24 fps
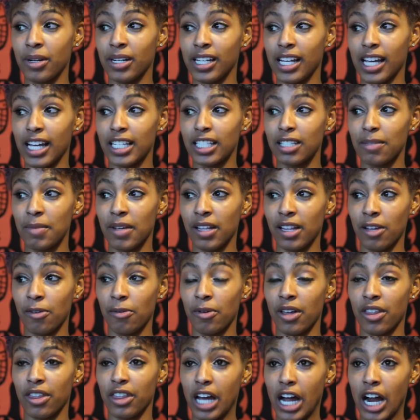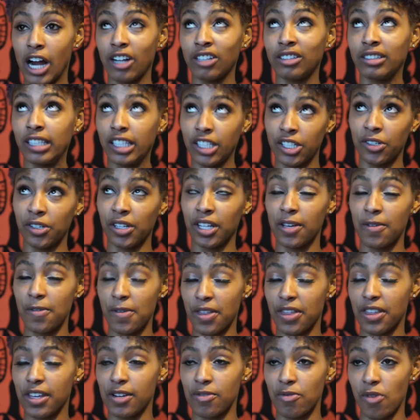pretty intimately with are literally
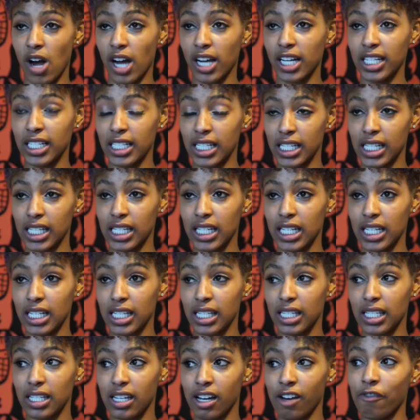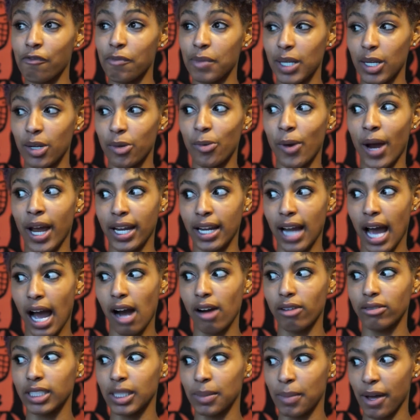within walking distance of me right
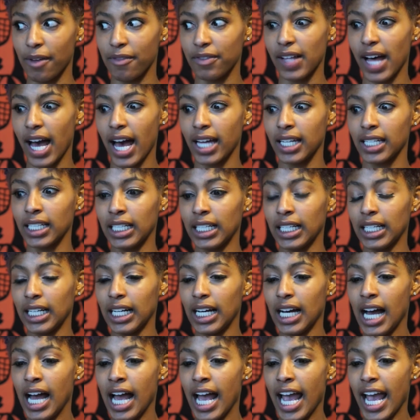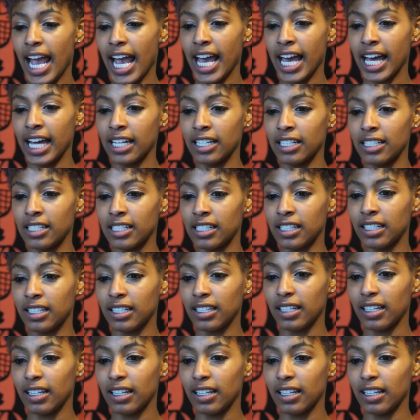now in my flat. And